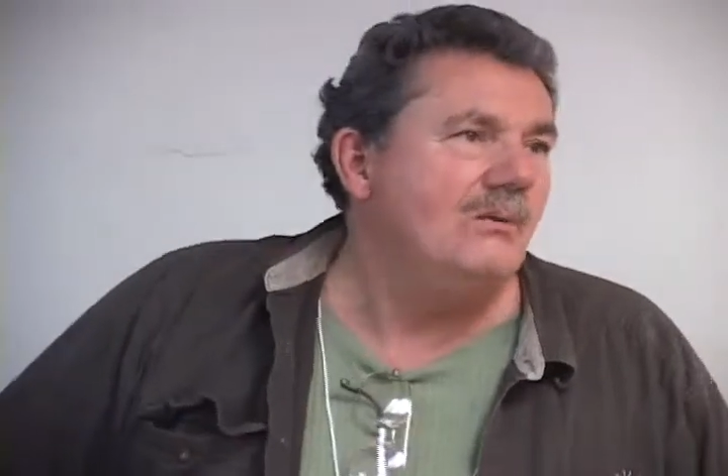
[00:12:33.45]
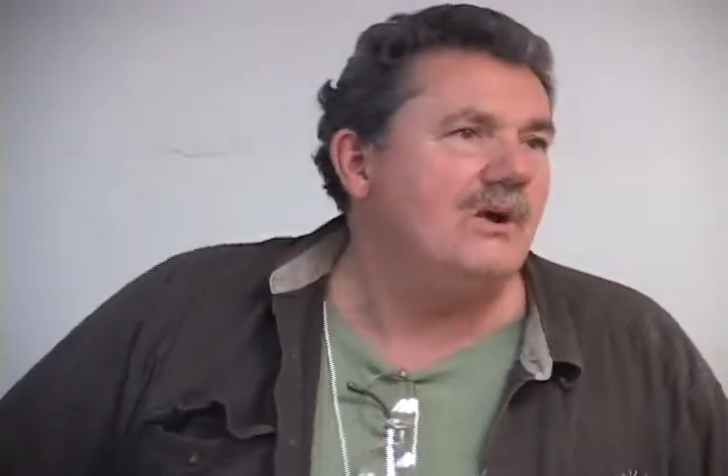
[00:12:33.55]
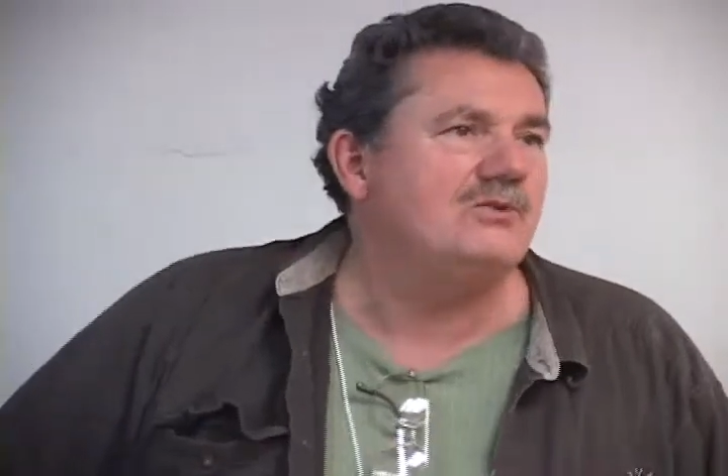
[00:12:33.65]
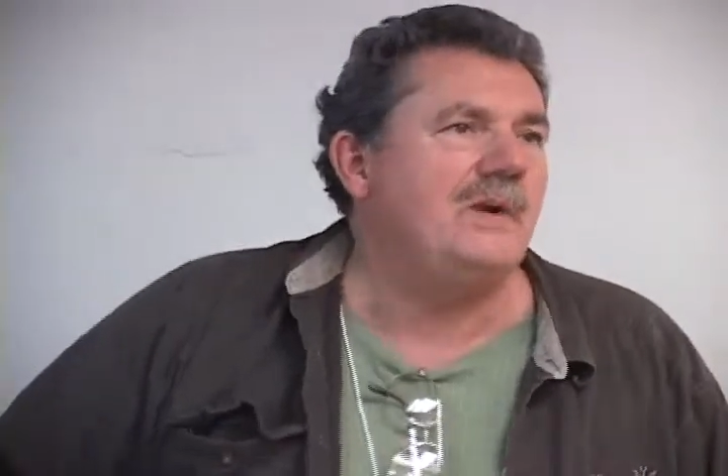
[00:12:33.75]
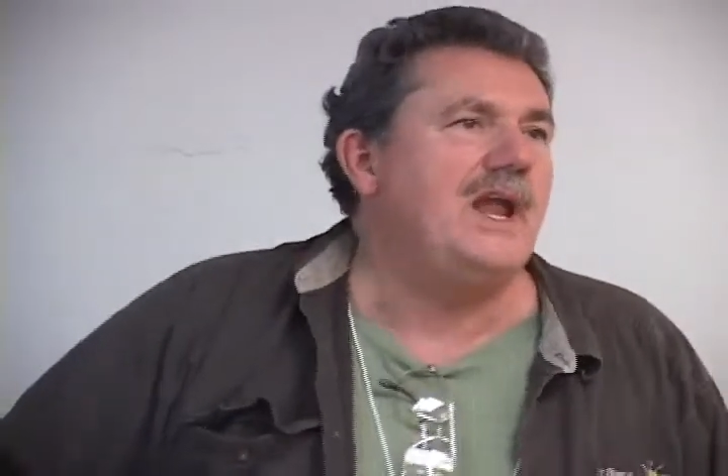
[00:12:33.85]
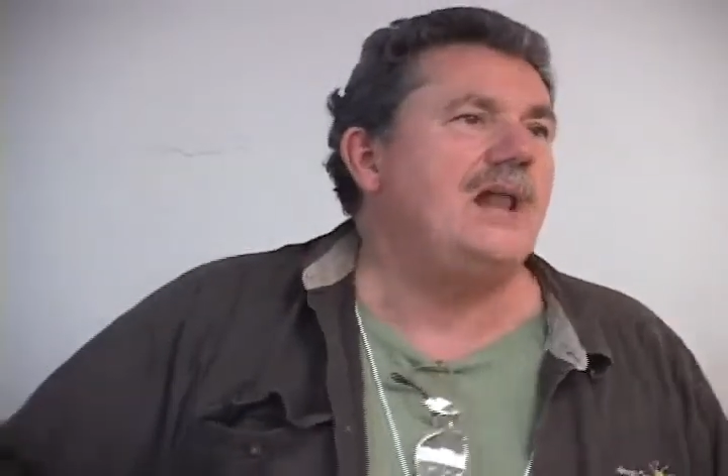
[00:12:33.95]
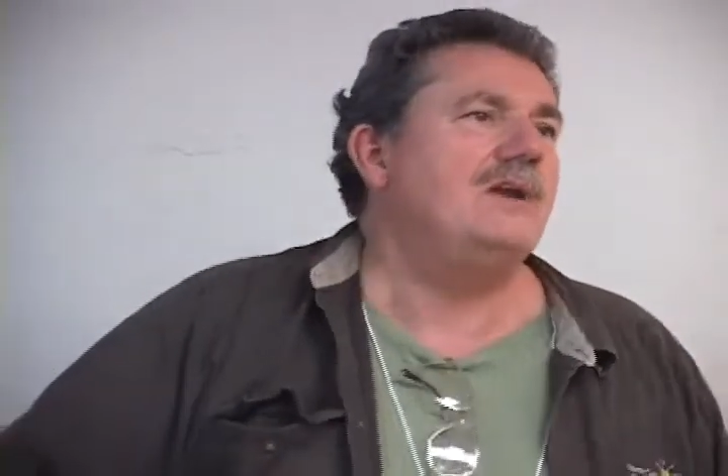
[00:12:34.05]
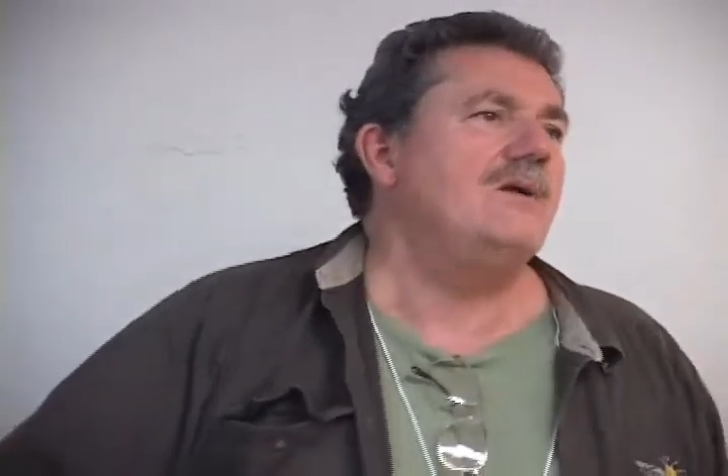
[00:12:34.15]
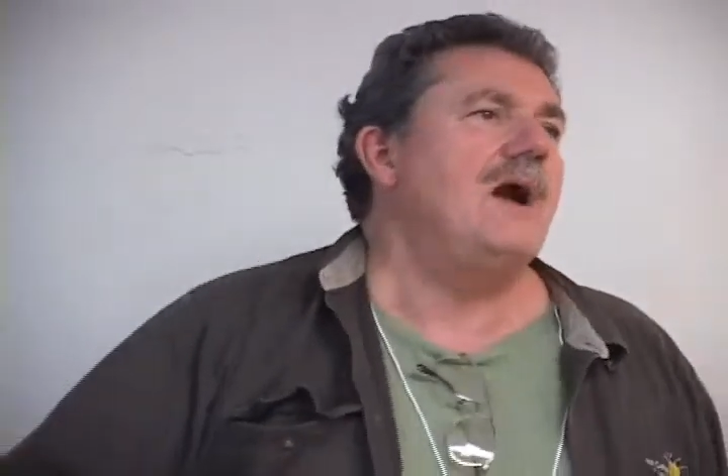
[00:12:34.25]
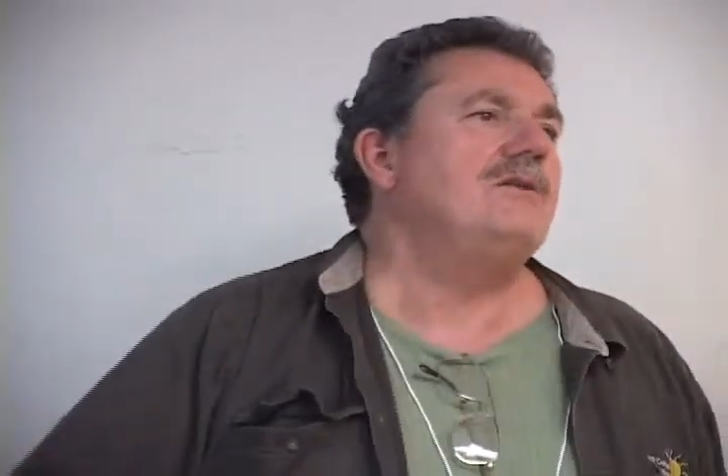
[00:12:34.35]
Once we got
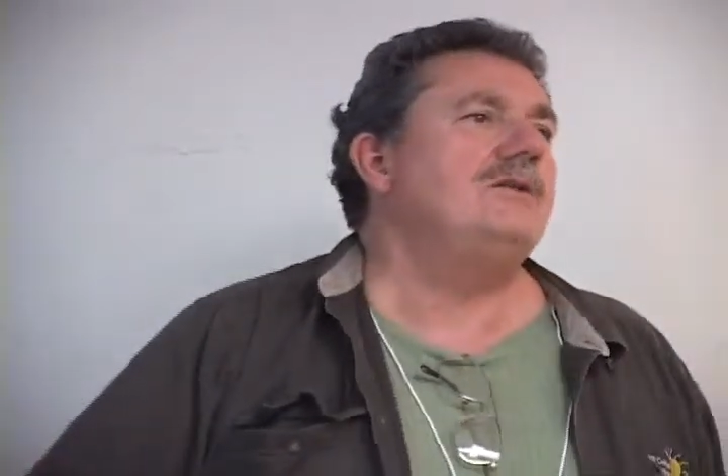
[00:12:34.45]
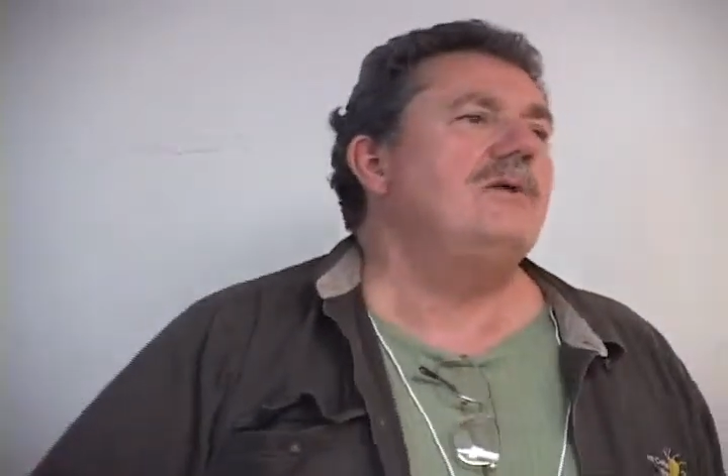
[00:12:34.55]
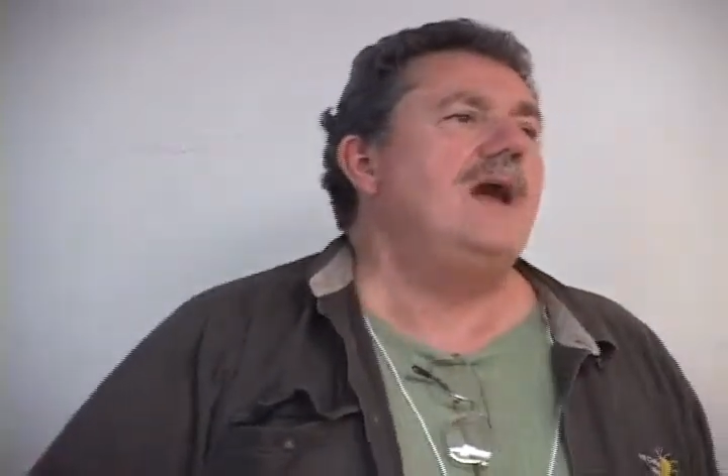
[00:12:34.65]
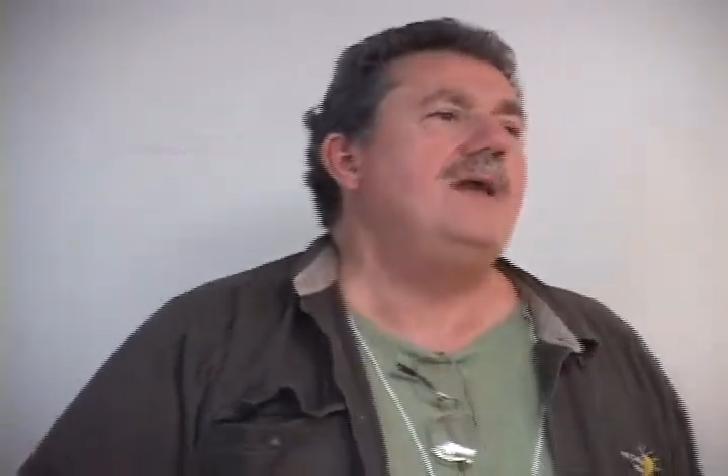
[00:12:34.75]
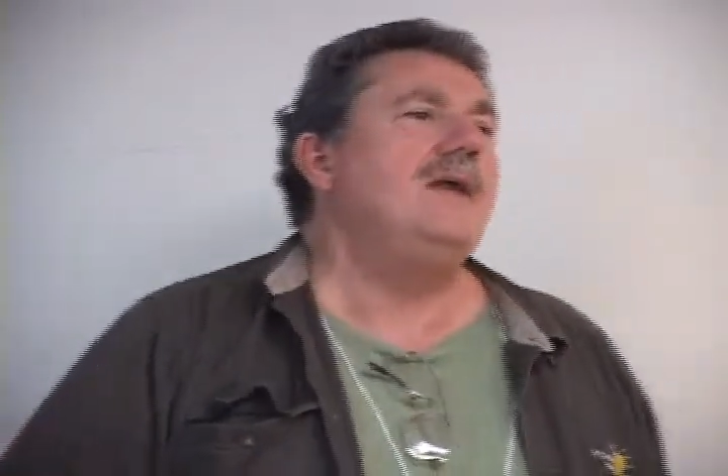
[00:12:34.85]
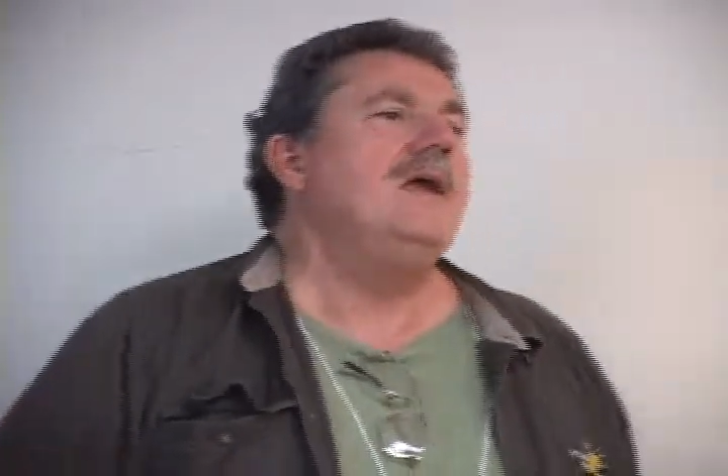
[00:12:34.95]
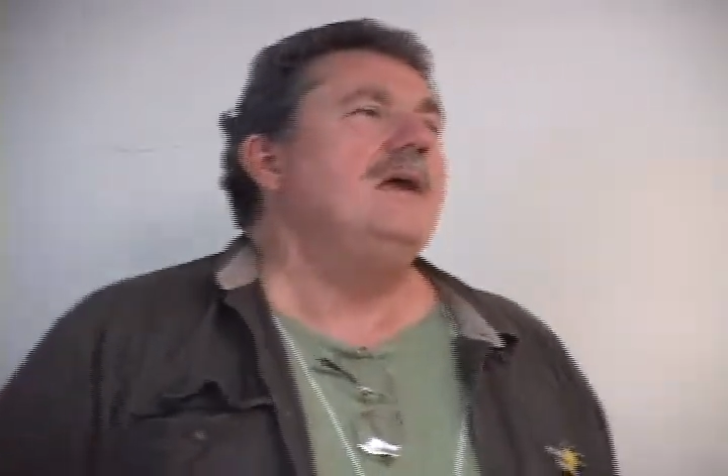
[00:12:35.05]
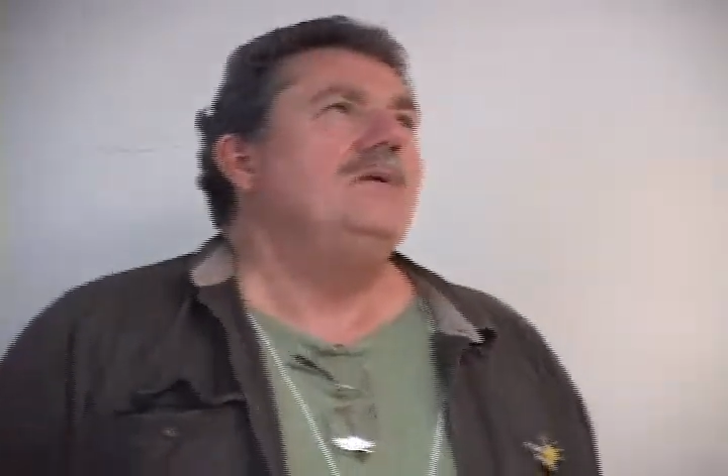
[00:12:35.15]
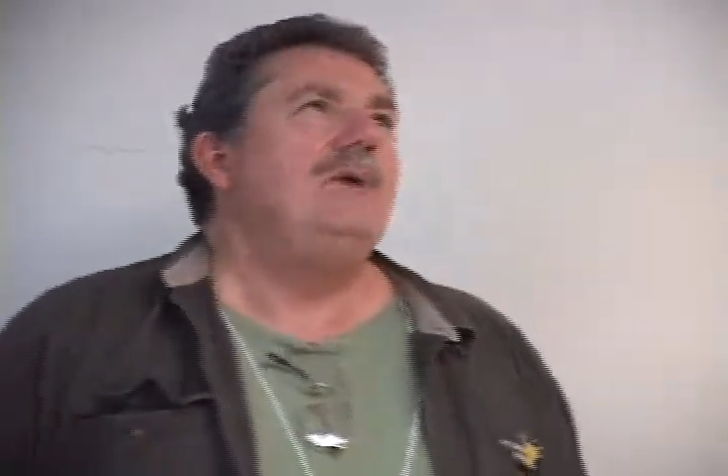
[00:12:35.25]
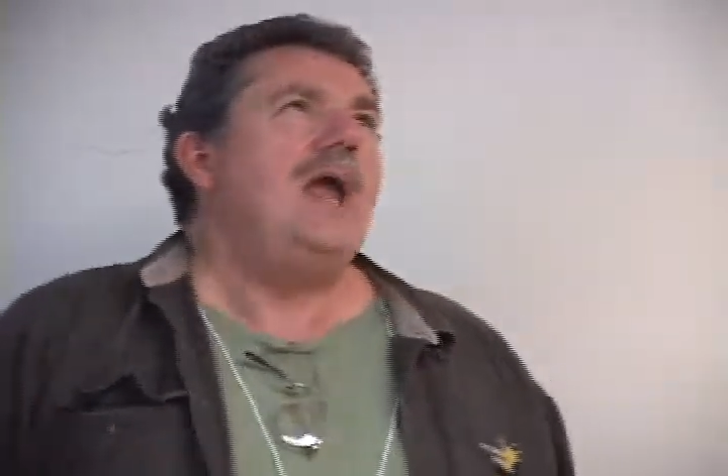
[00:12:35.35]
it grounded right,
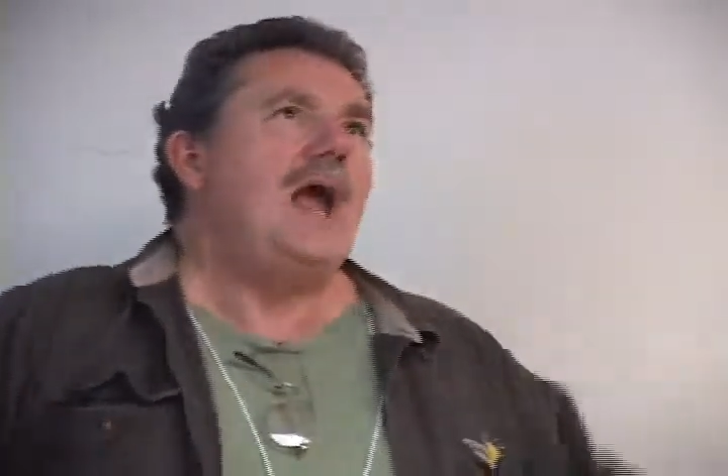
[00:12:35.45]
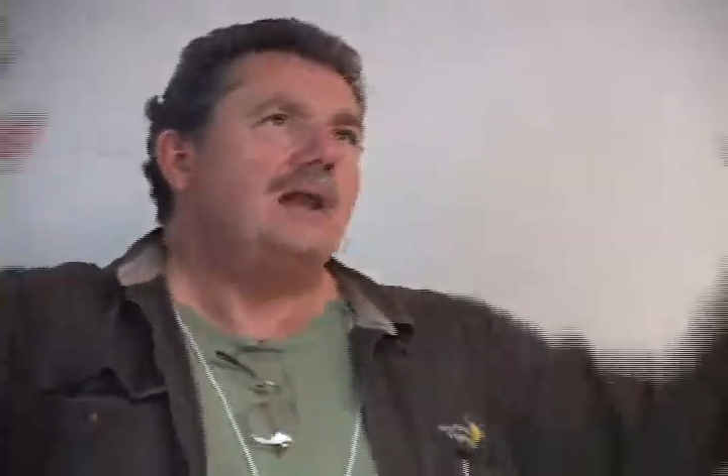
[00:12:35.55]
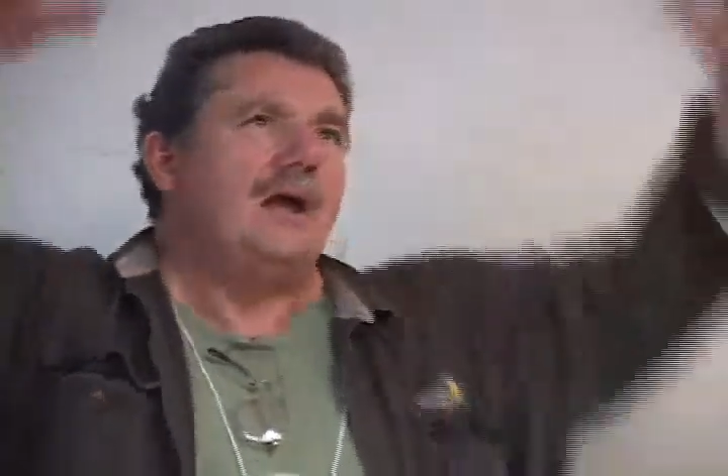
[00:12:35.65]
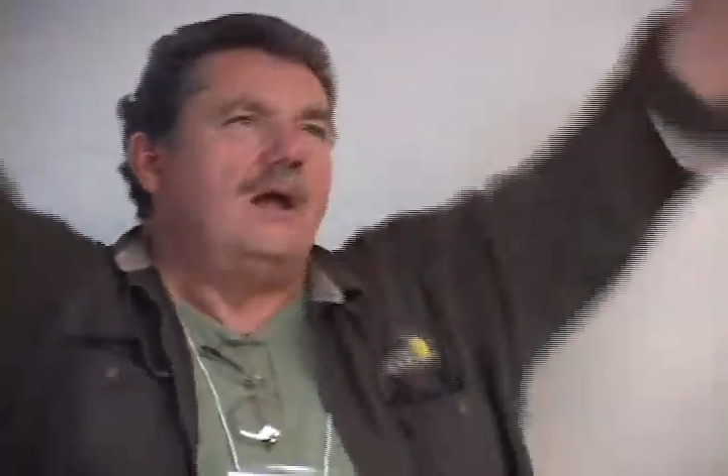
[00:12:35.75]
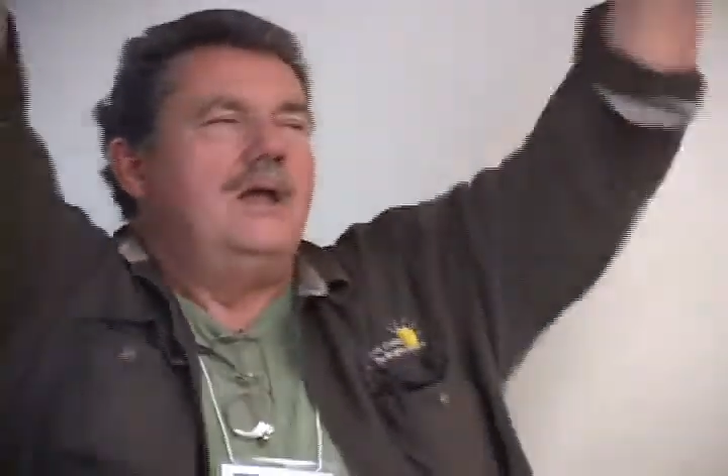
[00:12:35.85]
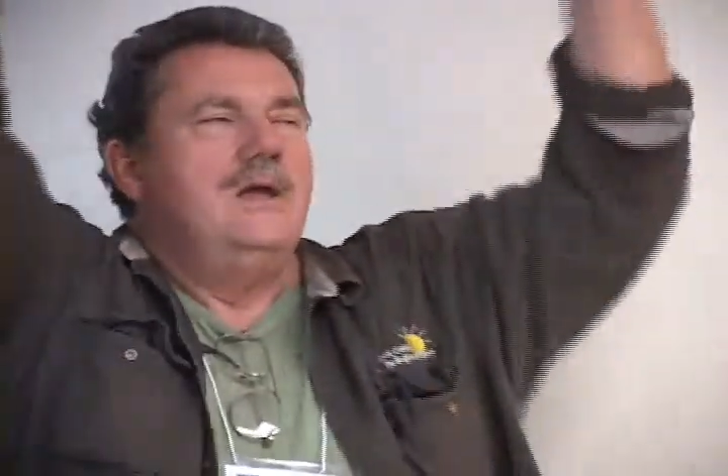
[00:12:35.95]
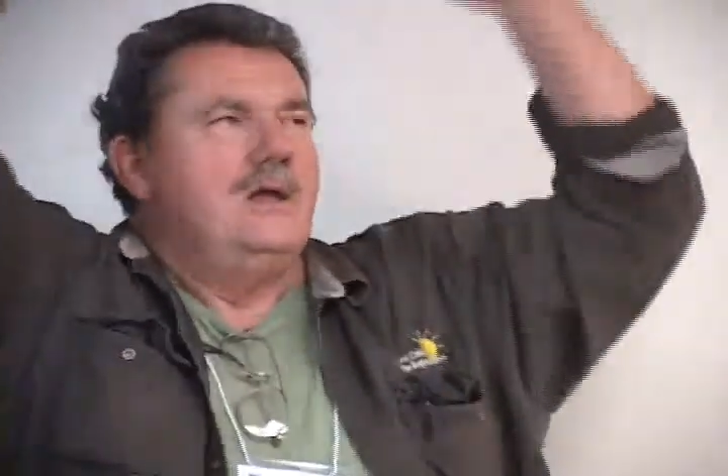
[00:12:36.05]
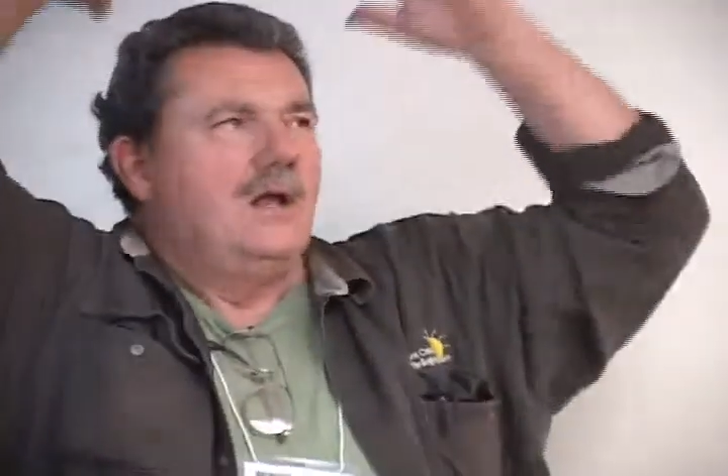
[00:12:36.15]
we had a